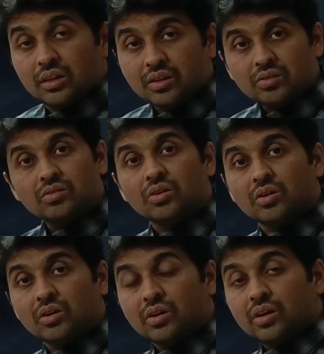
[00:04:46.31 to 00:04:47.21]
this
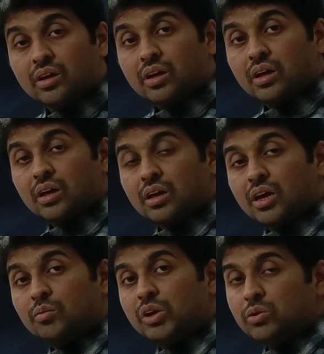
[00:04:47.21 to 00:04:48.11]
no
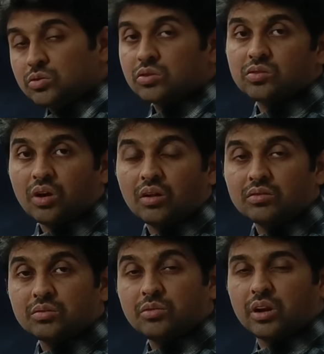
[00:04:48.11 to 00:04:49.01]
can be used to
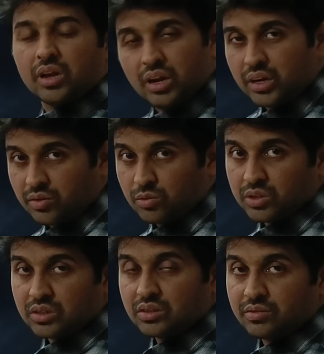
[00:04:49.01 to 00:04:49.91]
solve some really tough
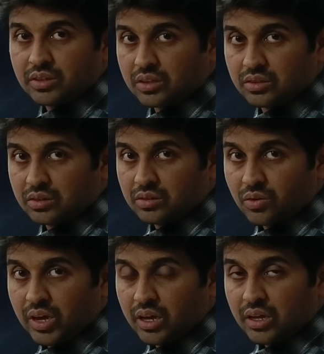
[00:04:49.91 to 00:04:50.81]
questions in physics.
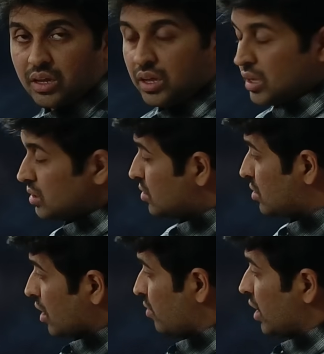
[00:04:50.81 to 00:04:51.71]
Okay,
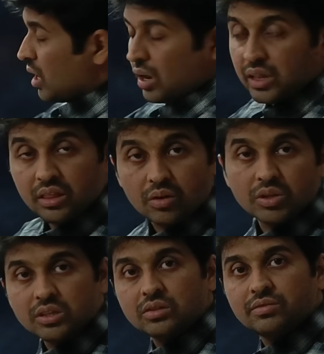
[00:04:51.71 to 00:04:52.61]
just like very lengthy
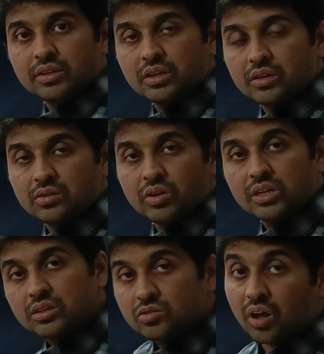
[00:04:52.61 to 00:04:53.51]
questions in physics, you
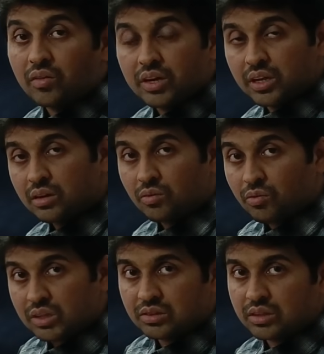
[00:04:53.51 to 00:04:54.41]
can just solve it in
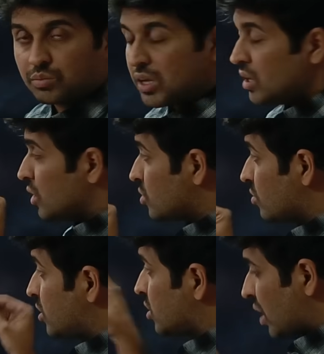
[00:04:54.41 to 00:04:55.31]
one step.
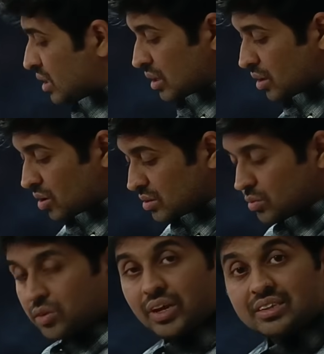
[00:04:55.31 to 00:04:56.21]
So visualizing the
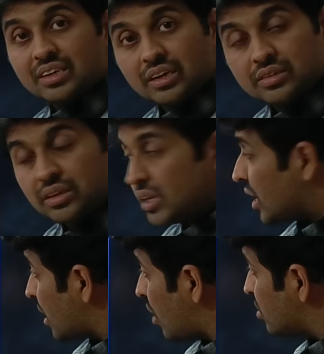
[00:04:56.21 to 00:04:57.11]
concept of
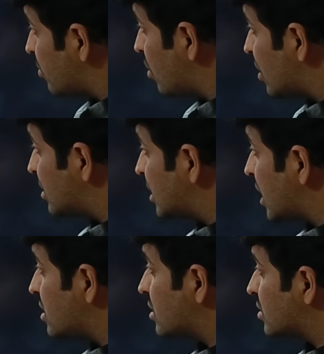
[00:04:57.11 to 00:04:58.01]
eccentricity and how the focus
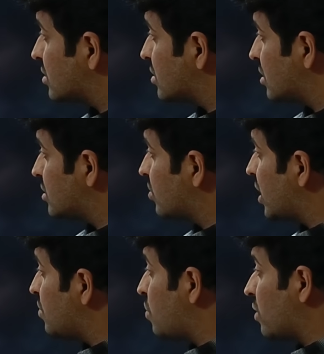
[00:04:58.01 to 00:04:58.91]
changes is
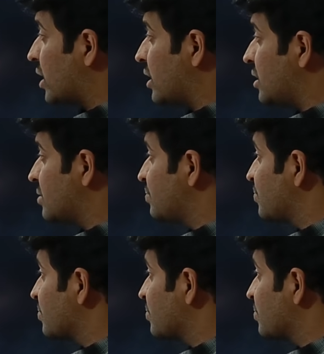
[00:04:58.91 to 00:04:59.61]
very important.